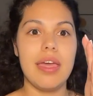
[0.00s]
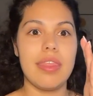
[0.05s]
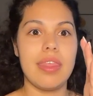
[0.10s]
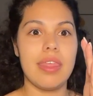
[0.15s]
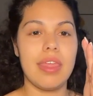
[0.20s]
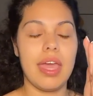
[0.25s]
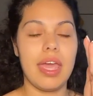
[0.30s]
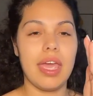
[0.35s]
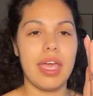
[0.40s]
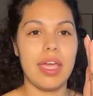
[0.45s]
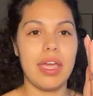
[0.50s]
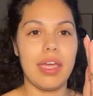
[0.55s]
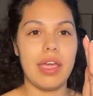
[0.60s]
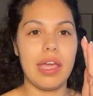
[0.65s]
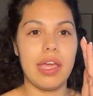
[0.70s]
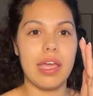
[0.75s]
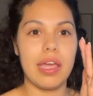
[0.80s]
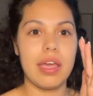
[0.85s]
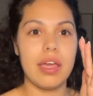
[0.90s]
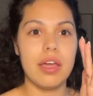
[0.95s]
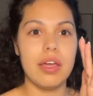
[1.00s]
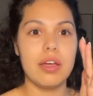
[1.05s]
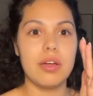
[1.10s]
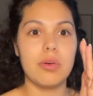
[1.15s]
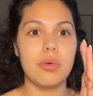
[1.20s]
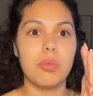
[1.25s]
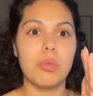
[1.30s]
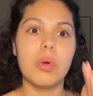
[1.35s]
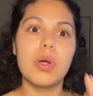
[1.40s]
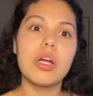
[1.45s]
They
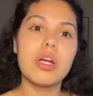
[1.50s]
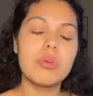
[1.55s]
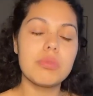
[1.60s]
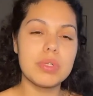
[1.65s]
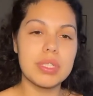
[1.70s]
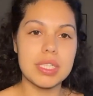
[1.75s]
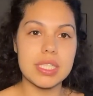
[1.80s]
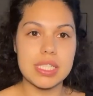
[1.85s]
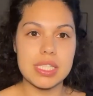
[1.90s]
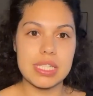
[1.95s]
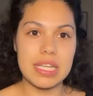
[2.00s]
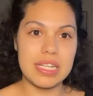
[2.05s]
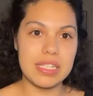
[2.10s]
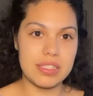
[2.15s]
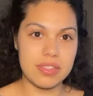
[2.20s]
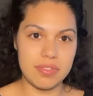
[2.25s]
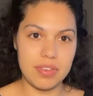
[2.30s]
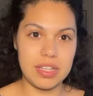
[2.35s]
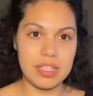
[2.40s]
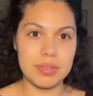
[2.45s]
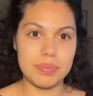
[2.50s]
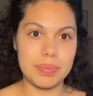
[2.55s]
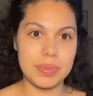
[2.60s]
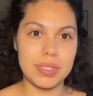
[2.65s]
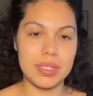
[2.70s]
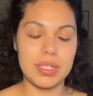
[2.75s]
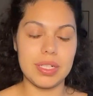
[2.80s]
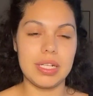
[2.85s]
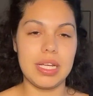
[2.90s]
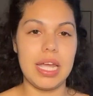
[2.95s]
were a real estate
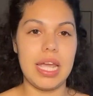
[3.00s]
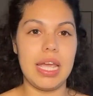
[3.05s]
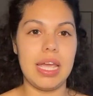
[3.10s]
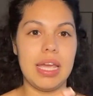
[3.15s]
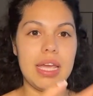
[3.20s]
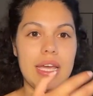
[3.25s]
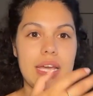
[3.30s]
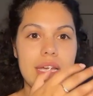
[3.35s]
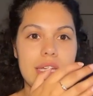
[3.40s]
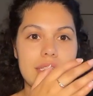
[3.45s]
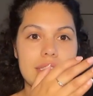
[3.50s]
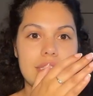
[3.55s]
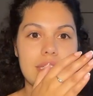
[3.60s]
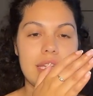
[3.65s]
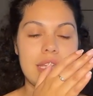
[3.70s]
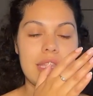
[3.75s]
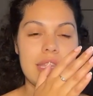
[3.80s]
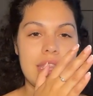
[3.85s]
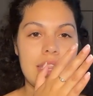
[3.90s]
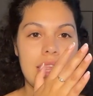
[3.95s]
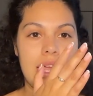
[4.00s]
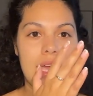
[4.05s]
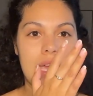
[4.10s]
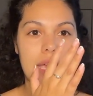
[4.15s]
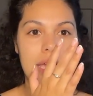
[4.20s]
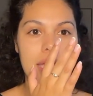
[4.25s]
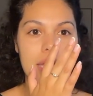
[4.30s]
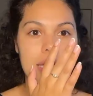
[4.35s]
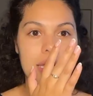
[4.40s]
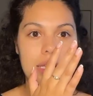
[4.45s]
developer and
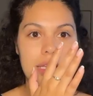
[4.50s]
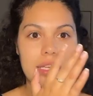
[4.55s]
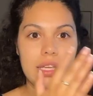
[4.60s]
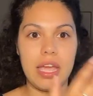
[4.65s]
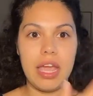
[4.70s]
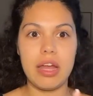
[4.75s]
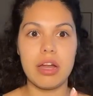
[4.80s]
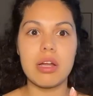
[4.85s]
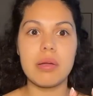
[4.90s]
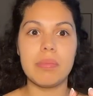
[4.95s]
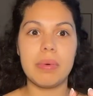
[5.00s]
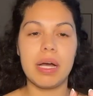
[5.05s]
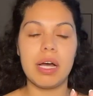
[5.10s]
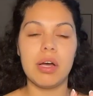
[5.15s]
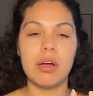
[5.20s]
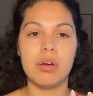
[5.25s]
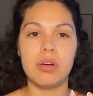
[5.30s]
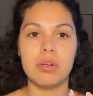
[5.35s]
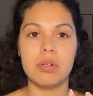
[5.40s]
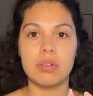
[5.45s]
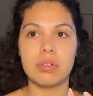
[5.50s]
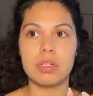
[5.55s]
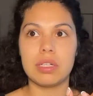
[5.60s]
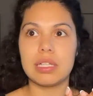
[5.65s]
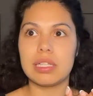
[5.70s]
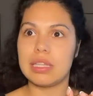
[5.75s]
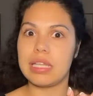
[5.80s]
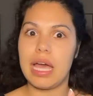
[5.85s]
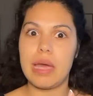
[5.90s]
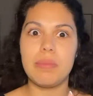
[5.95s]
they care about
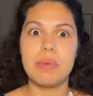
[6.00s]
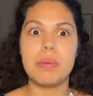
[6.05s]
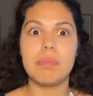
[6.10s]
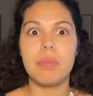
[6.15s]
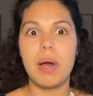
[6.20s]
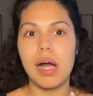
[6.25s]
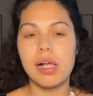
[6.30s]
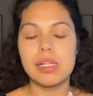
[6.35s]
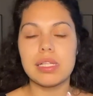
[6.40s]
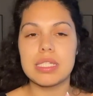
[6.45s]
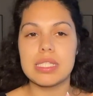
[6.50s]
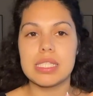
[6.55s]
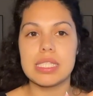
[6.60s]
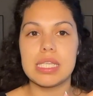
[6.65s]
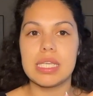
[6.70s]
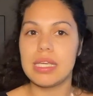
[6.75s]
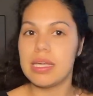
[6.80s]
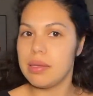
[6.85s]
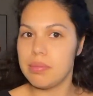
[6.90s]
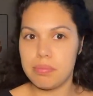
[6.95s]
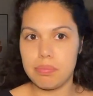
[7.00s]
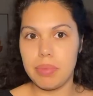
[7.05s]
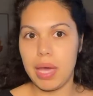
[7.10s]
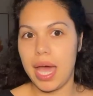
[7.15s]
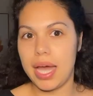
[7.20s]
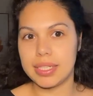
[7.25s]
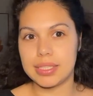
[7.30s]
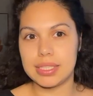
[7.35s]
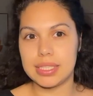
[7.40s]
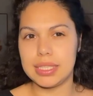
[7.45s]
climate policy
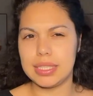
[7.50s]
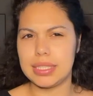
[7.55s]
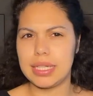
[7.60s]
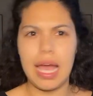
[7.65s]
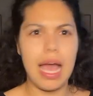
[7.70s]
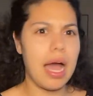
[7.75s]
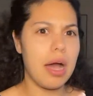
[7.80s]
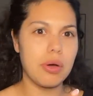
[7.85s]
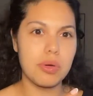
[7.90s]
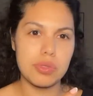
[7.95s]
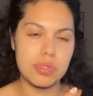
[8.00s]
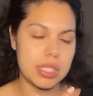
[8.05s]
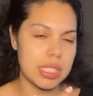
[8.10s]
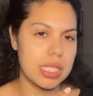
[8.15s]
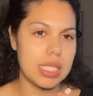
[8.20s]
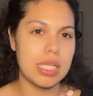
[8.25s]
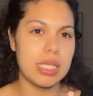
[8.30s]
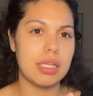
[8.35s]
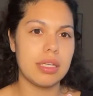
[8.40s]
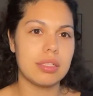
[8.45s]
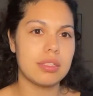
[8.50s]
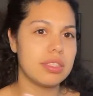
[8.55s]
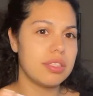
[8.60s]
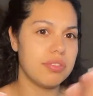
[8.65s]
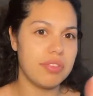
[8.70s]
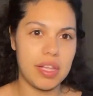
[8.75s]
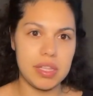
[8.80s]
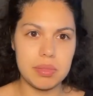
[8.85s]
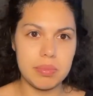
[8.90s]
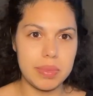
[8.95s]
impacting housing
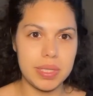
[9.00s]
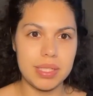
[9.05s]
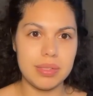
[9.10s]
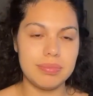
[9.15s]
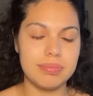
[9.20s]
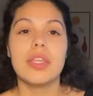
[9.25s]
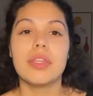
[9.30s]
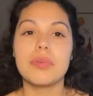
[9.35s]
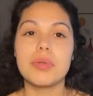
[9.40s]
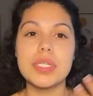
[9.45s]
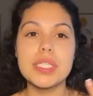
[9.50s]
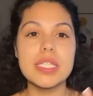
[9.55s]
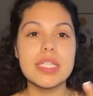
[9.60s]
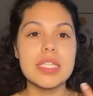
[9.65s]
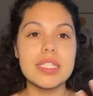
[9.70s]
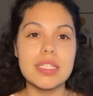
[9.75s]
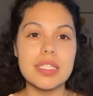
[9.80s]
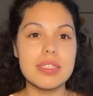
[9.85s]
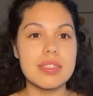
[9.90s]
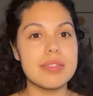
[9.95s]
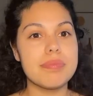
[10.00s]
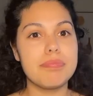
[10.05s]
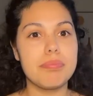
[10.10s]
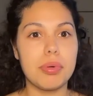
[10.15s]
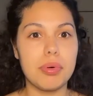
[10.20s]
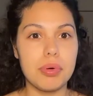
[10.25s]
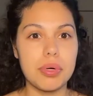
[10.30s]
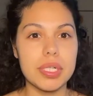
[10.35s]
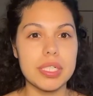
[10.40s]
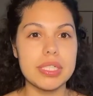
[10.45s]
development. The reason this is
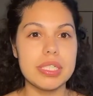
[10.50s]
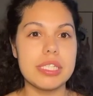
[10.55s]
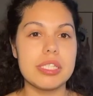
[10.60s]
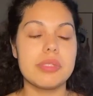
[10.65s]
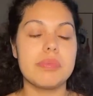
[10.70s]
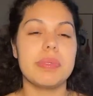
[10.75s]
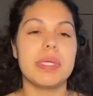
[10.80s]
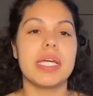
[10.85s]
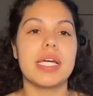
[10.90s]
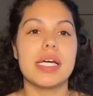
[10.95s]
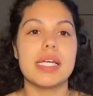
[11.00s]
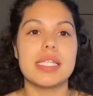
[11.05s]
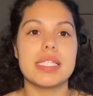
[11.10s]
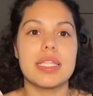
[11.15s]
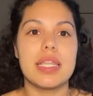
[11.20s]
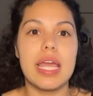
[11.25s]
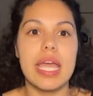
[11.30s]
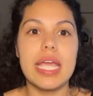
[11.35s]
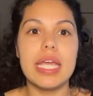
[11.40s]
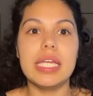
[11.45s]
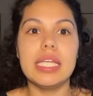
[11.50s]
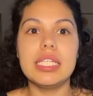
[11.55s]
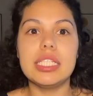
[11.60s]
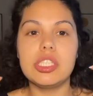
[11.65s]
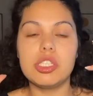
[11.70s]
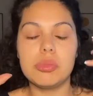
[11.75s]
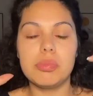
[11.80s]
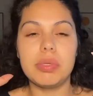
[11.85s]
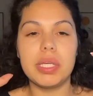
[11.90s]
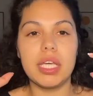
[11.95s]
important is because they need
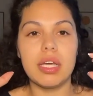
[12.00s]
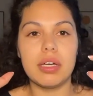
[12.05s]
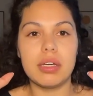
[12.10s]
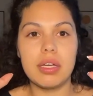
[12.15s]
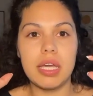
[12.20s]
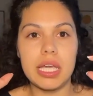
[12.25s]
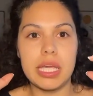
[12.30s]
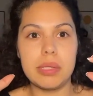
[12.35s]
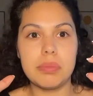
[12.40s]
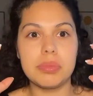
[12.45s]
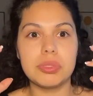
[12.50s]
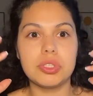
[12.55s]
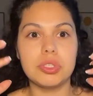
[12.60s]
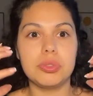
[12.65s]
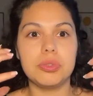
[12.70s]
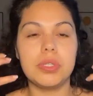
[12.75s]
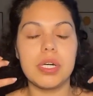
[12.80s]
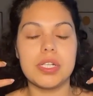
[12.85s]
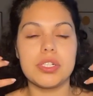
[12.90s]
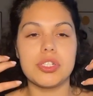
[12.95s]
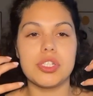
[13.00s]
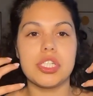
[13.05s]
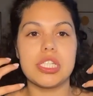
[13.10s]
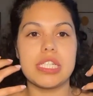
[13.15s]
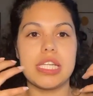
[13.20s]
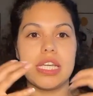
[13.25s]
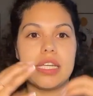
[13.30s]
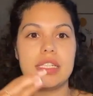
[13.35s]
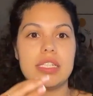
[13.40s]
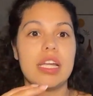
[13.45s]
to be able to
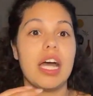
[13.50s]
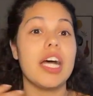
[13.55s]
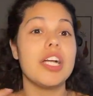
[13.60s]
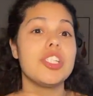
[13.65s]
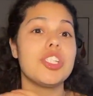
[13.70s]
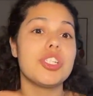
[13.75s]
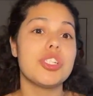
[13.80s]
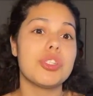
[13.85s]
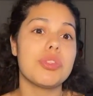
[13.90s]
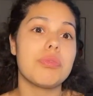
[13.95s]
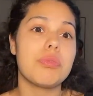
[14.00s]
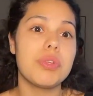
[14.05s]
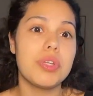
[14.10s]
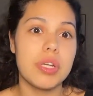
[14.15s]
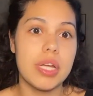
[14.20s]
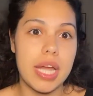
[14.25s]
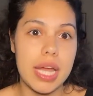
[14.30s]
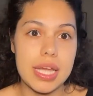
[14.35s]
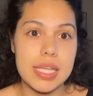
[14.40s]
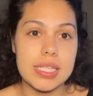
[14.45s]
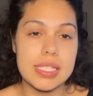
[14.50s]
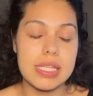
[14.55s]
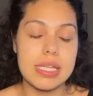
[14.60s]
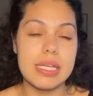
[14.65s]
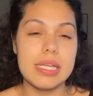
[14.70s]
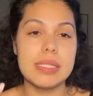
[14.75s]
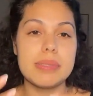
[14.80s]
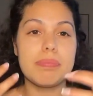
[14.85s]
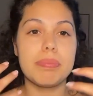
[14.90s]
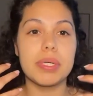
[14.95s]
understand not just through your
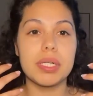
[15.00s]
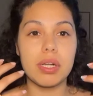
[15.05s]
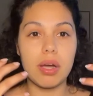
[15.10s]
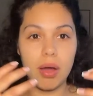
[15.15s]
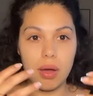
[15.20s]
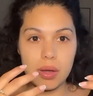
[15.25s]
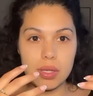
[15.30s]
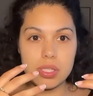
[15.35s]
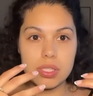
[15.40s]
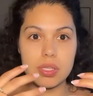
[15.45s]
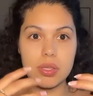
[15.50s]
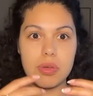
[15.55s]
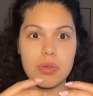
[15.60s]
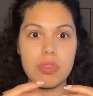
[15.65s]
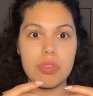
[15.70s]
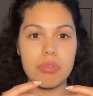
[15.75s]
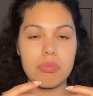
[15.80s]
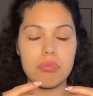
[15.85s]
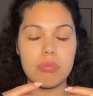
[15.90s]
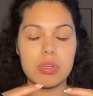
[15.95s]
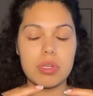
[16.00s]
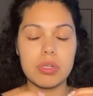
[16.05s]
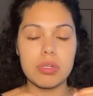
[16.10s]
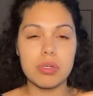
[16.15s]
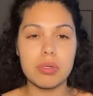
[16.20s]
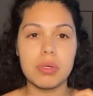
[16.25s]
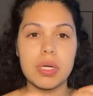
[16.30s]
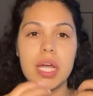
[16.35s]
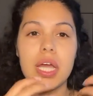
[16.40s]
essays, but also through